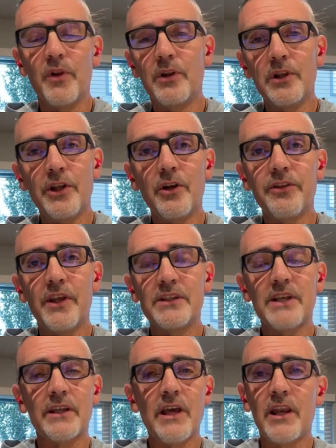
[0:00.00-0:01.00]
Little
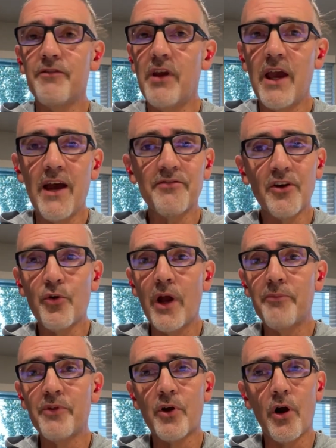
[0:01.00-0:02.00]
things like that. If you have to
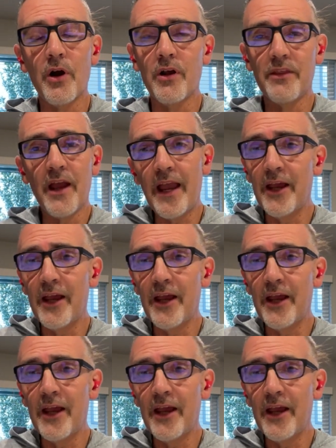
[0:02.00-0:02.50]
grab the